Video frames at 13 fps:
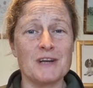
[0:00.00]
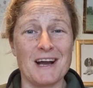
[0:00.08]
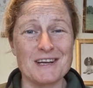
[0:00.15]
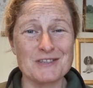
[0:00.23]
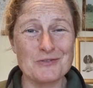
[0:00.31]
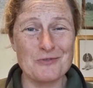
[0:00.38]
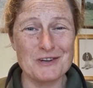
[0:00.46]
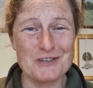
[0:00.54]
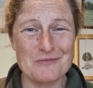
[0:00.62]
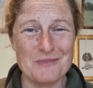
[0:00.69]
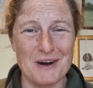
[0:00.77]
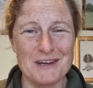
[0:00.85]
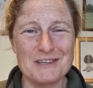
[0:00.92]
as always,
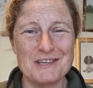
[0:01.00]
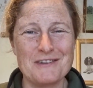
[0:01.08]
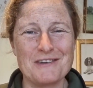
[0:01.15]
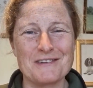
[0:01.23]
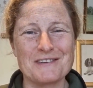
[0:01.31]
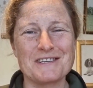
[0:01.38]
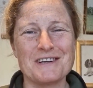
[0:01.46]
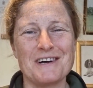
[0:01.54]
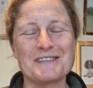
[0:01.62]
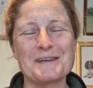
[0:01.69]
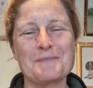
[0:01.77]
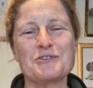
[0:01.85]
remind you that the startup